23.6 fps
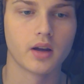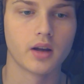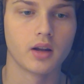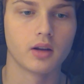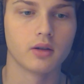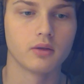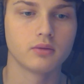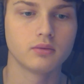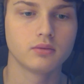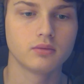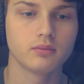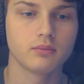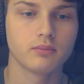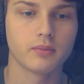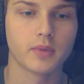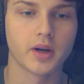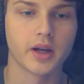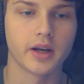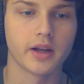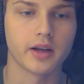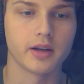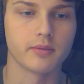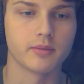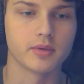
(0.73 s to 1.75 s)
Hello,
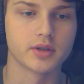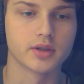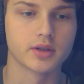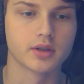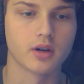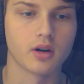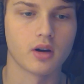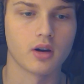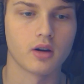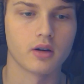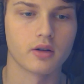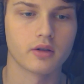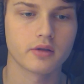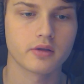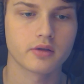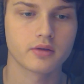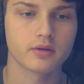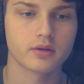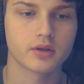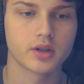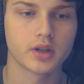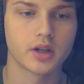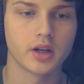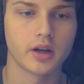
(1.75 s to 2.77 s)
my name is Connor.
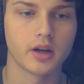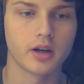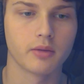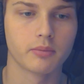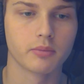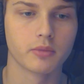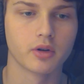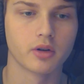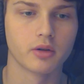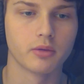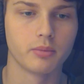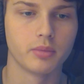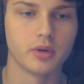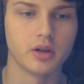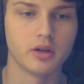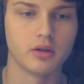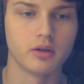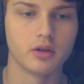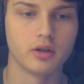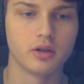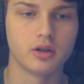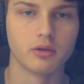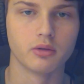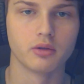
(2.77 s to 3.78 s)
Today I'm going to
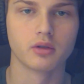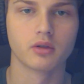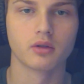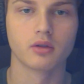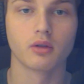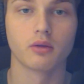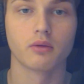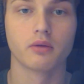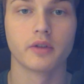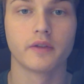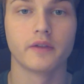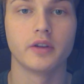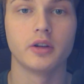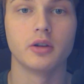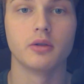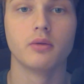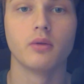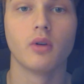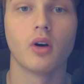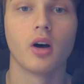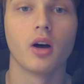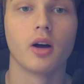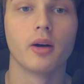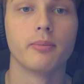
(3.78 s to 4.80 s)
be doing a
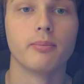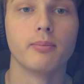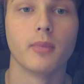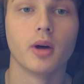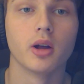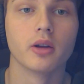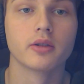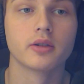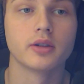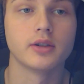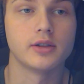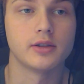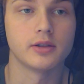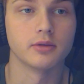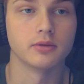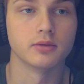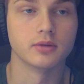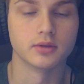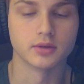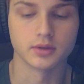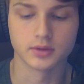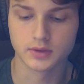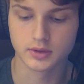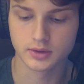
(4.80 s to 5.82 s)
review on
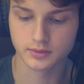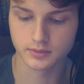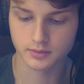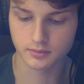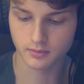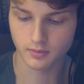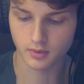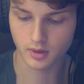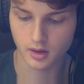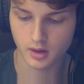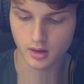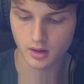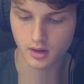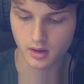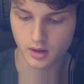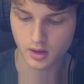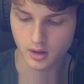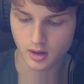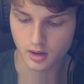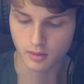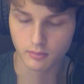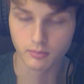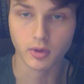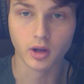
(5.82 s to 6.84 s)
multi-tools.
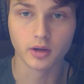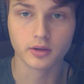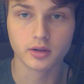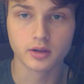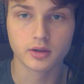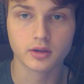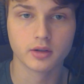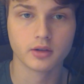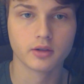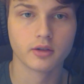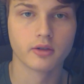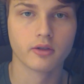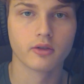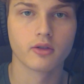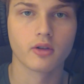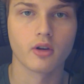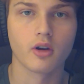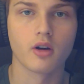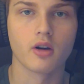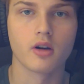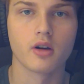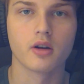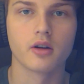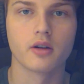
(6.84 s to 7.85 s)
Multi-tools
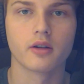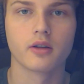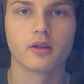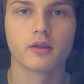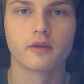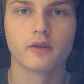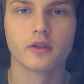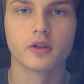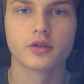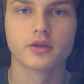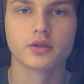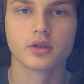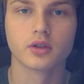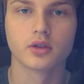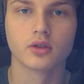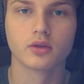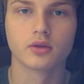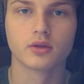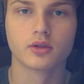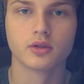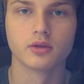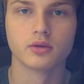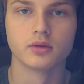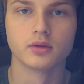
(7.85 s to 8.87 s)
are versatile
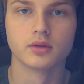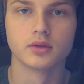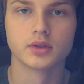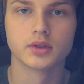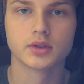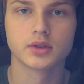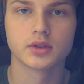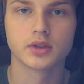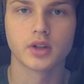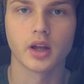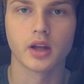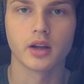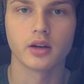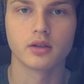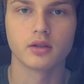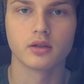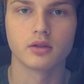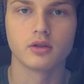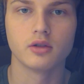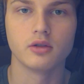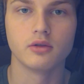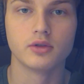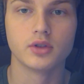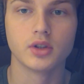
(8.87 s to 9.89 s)
tools that
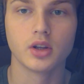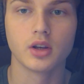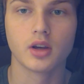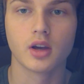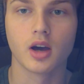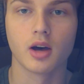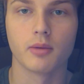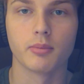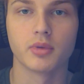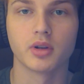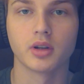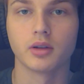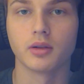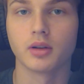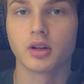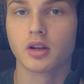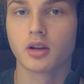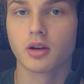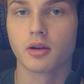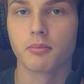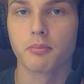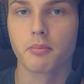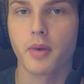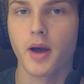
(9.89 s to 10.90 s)
usually come in
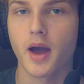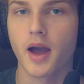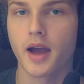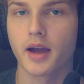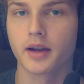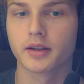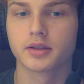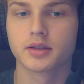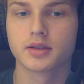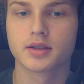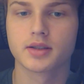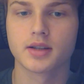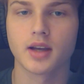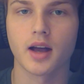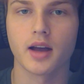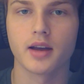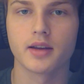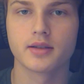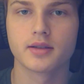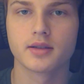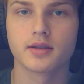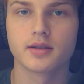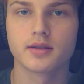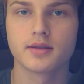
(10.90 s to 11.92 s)
compact
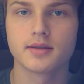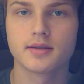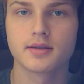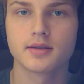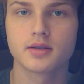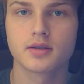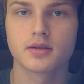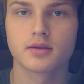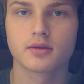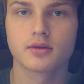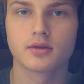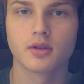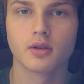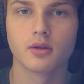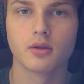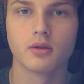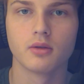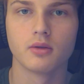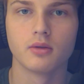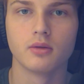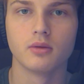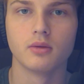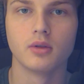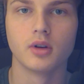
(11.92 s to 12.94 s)
sizes,
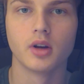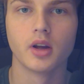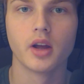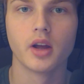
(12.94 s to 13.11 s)
so